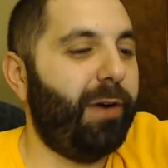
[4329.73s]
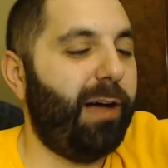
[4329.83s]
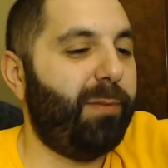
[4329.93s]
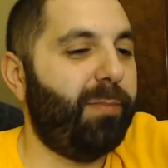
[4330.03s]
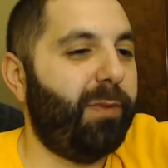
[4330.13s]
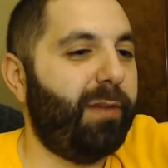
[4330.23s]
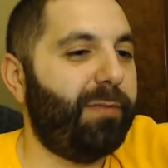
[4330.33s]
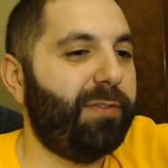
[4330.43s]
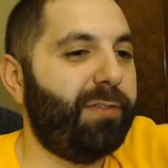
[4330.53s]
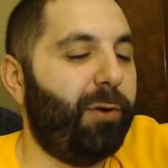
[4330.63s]
album
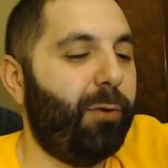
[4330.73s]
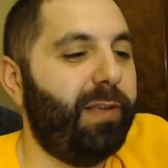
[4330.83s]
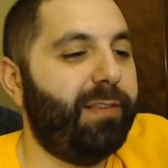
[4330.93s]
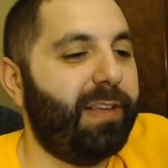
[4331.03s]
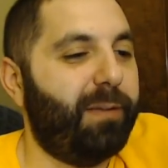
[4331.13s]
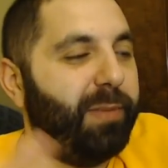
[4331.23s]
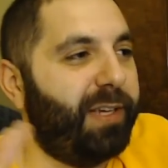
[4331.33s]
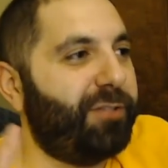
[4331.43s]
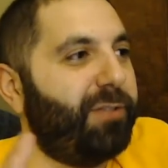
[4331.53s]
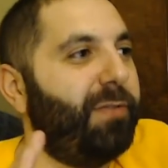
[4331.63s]
covers are always like a
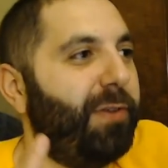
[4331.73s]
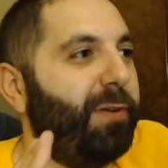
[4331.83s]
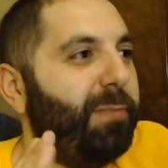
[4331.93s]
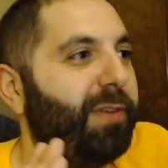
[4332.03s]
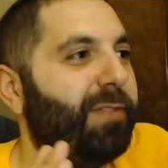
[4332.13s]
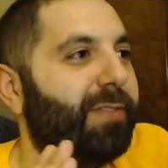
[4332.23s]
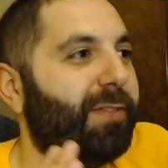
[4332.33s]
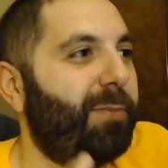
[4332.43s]
picture of her, but it's